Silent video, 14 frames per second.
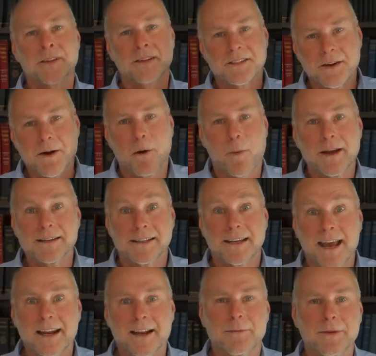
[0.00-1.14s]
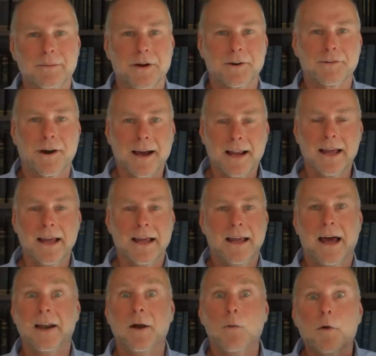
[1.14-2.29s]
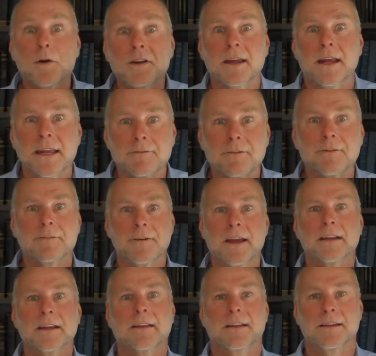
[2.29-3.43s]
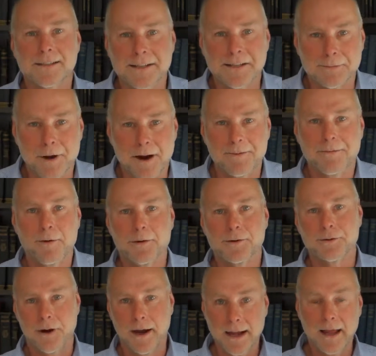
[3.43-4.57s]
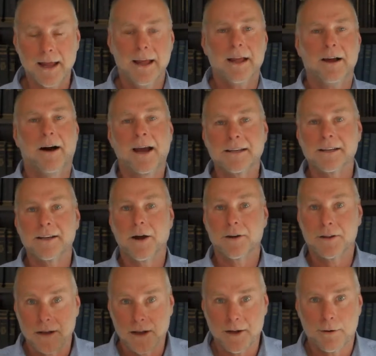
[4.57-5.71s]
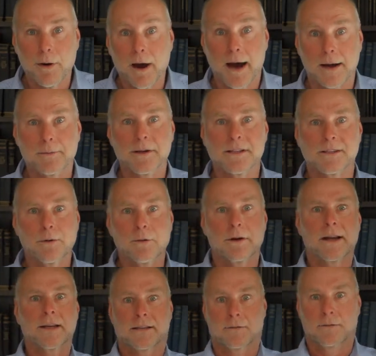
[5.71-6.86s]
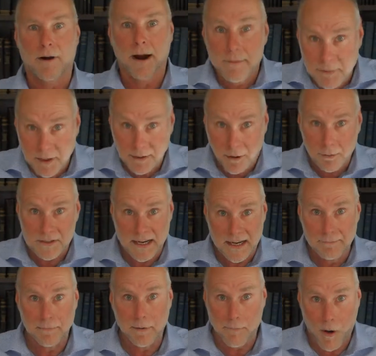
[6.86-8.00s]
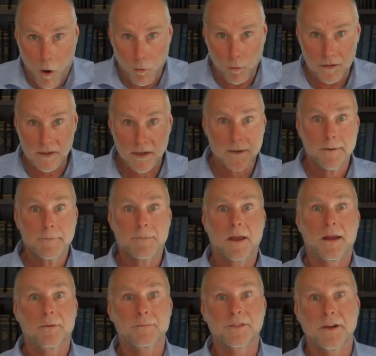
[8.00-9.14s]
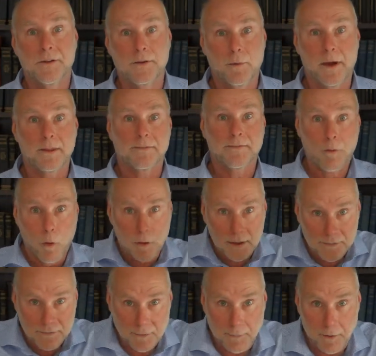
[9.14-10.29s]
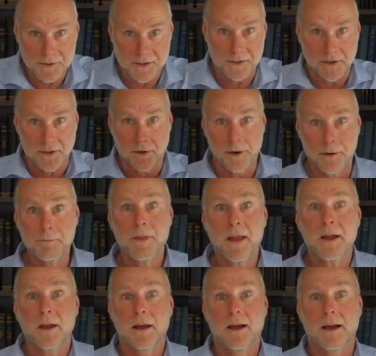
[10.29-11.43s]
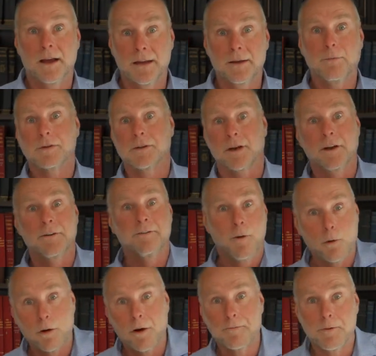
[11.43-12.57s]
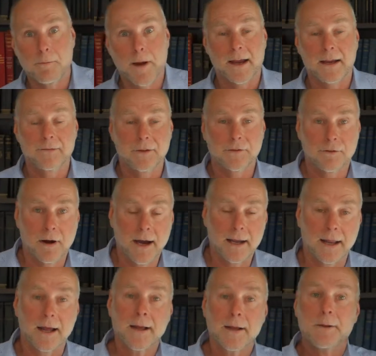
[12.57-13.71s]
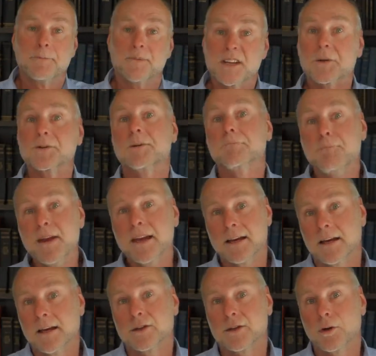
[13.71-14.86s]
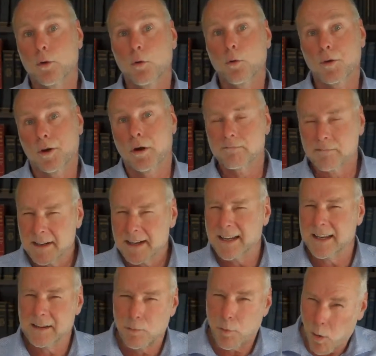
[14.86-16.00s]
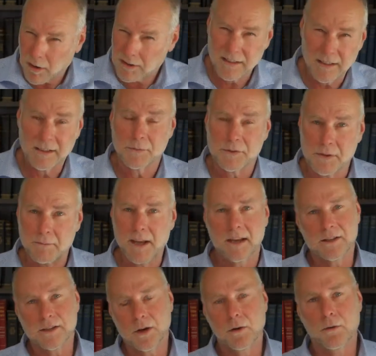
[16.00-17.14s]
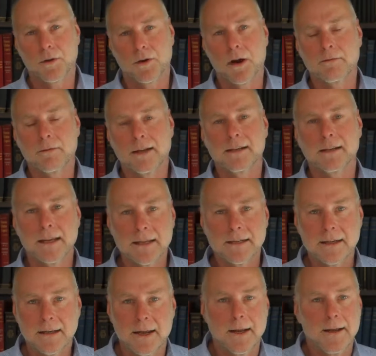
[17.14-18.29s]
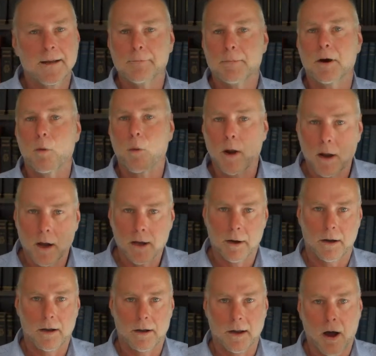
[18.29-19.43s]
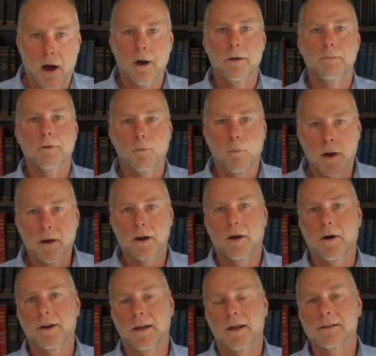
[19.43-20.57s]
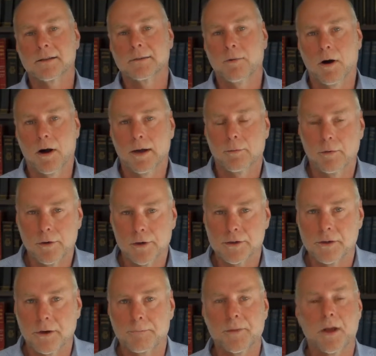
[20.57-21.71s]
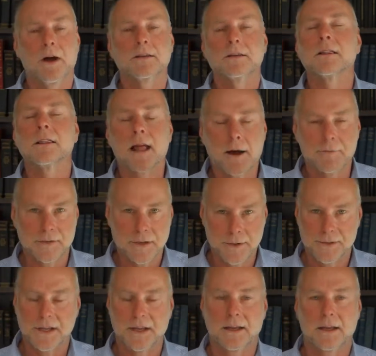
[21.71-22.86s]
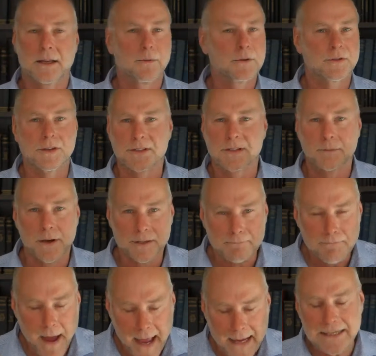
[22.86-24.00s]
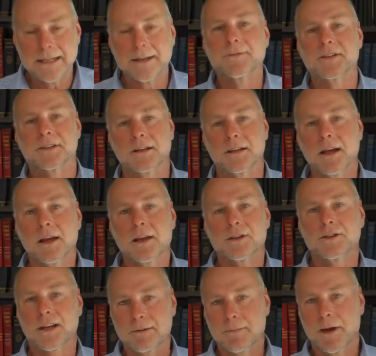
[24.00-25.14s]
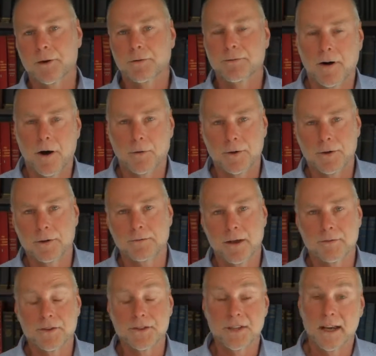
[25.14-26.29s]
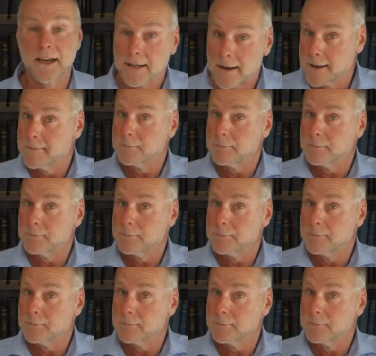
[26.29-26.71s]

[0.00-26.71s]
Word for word: And so I went to get it with my trailer and it wouldn't even fit in a 6x4 trailer. I had to go to the local hardware store and get some great big long timber bulks, um, so that when the forklift deposited on them, uh, it wasn't going to fall off the back of the trailer. So it was a bigger tool than I really wanted. It was a bigger tool than I really needed. But when I got it home and when I got it into my workshop, I just loved using it. It was just the most magnificent sheet metal folder you've ever seen.